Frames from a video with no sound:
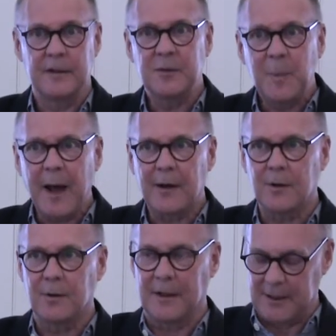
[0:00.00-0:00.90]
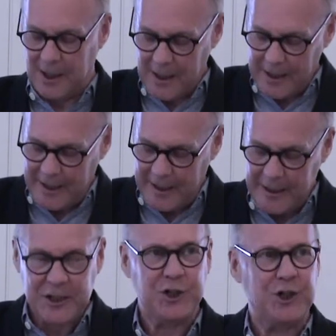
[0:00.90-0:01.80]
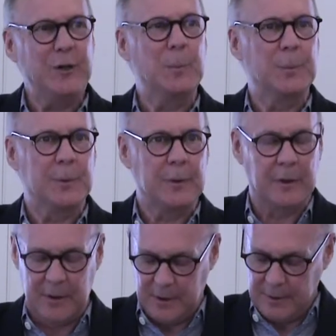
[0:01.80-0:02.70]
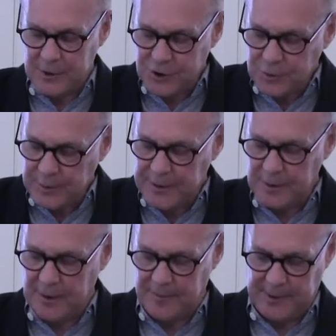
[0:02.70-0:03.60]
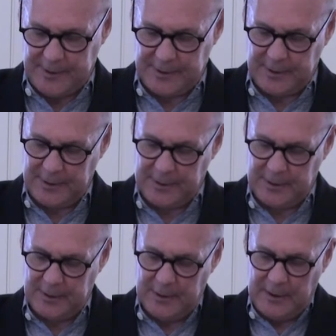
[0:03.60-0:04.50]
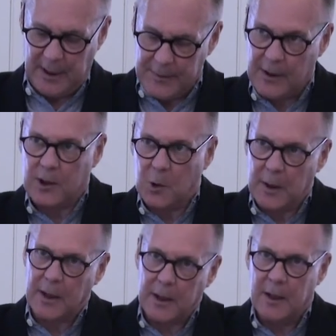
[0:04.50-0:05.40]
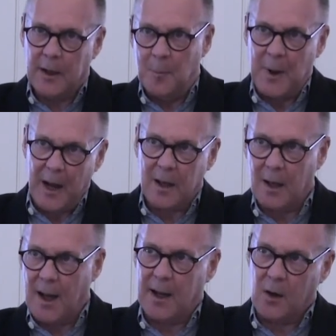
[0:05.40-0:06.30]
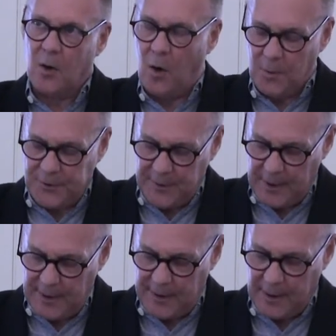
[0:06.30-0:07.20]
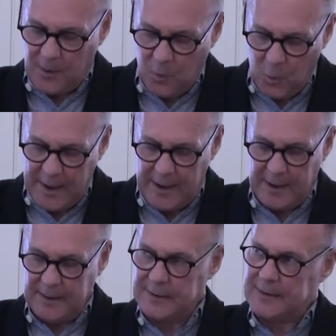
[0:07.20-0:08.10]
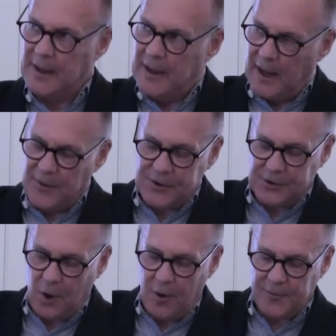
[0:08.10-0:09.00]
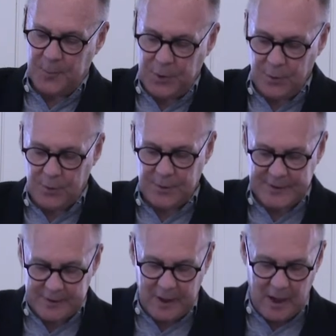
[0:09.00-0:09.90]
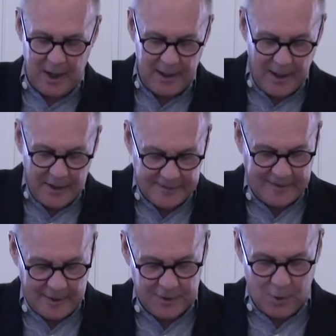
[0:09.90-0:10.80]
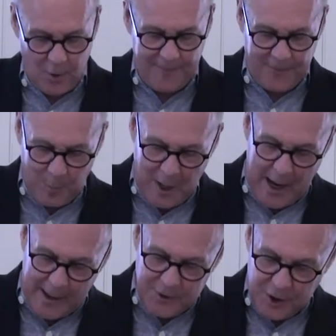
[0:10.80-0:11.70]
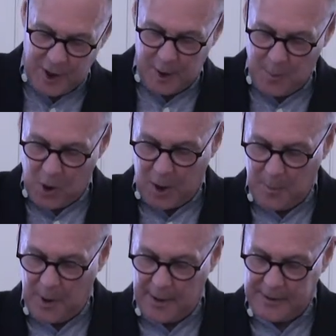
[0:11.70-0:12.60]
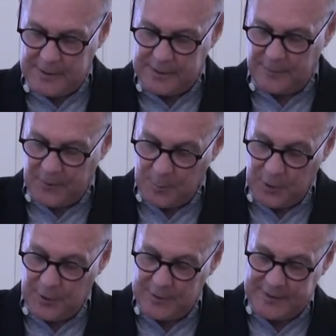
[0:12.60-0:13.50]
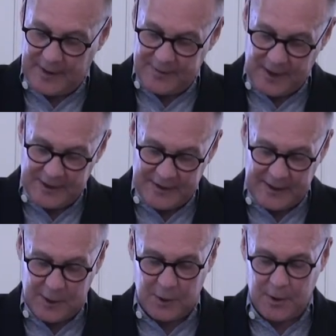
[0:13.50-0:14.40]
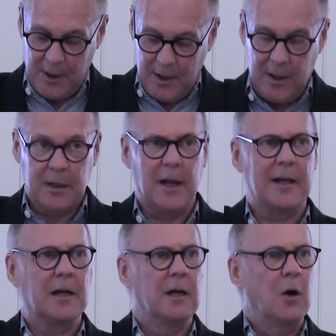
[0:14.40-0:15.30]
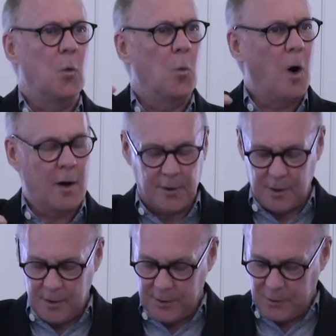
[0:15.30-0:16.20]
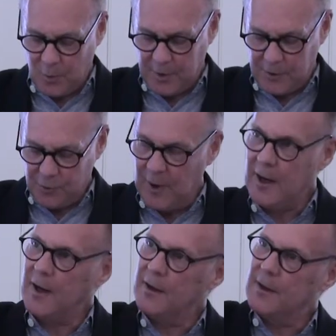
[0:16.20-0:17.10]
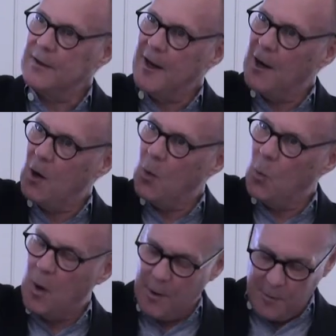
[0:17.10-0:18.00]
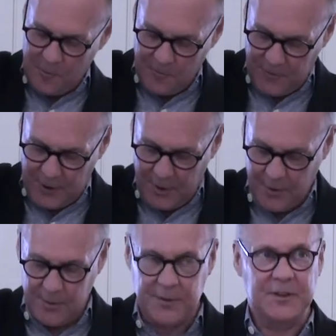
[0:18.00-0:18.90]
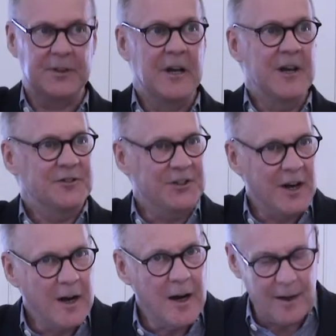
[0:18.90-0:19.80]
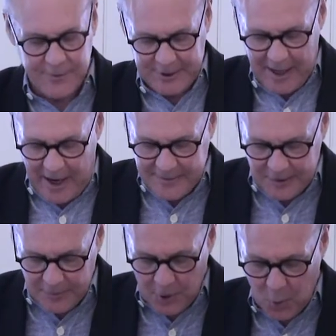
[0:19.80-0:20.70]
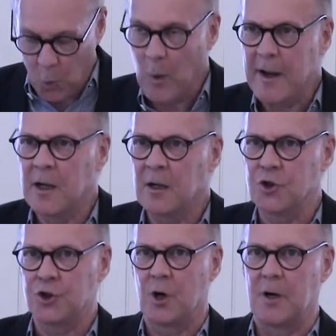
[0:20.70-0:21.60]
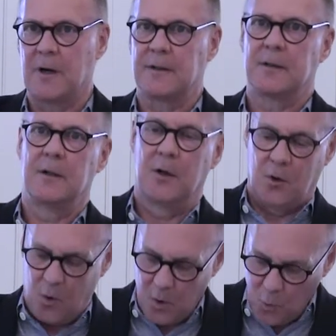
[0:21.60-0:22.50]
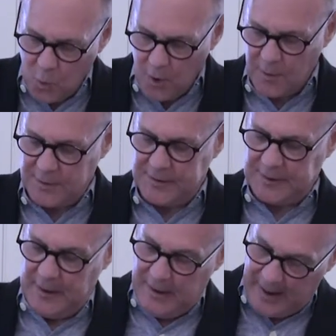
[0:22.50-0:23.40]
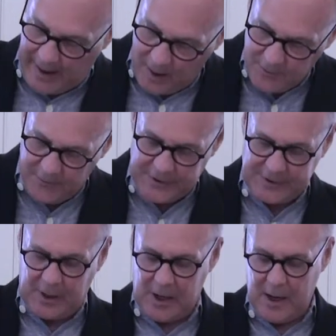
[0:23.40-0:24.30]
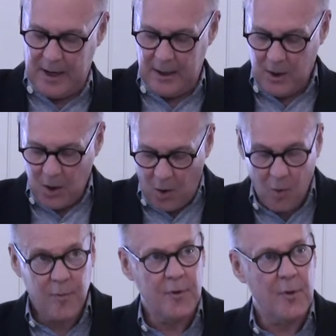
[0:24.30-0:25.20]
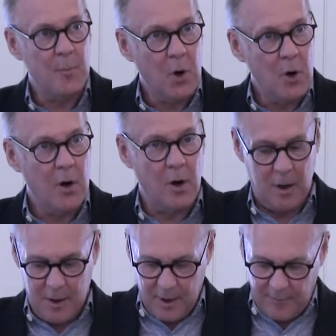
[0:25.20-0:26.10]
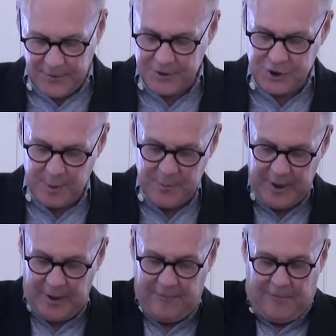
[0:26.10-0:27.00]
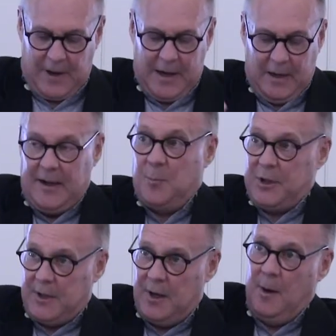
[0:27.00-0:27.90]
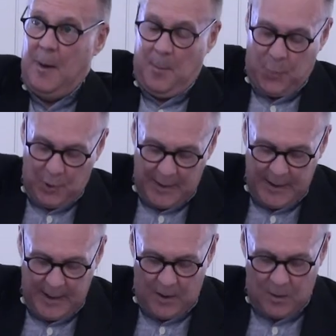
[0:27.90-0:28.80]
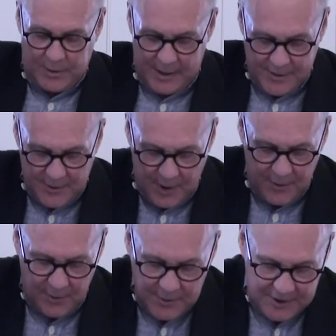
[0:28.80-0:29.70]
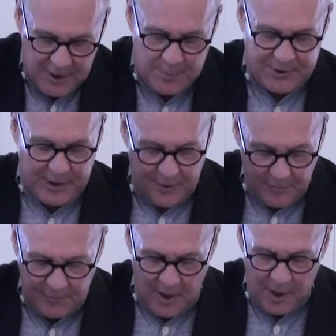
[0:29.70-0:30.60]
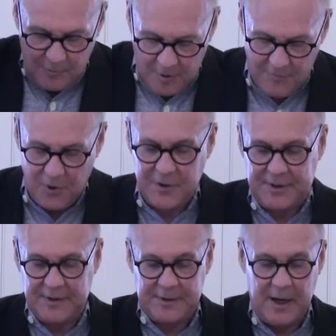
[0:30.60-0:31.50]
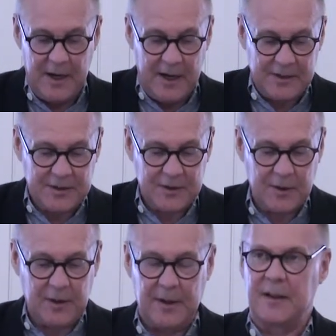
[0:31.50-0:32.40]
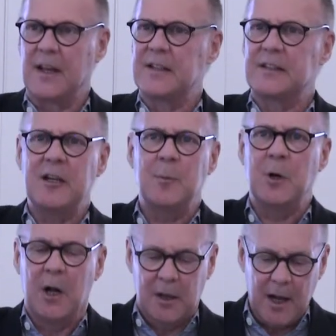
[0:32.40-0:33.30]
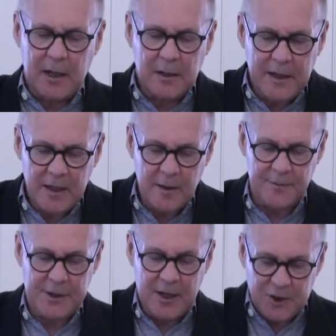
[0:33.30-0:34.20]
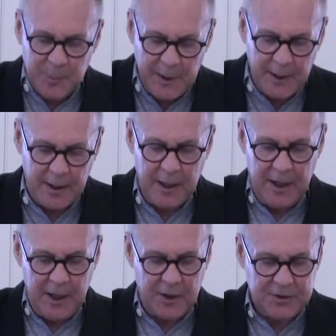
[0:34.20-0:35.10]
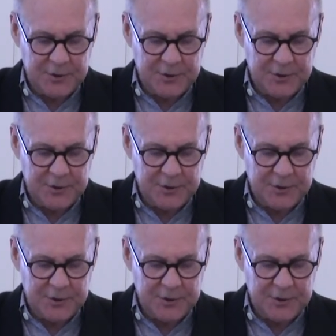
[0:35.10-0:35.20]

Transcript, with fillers: The spatter and high cheep, the shrill of it, and their quick bat-like alternating wings, and the soft pewter sky sets off the black check-marked bodies of the birds that they skitter like water toward a drain. Now one veers, dives, as if wing shot, or worse, out of the sky, over the maw of the chimney, flailing, but then pulling out as another dips and the flock reverses. It's circling. They seem like leaves spinning in a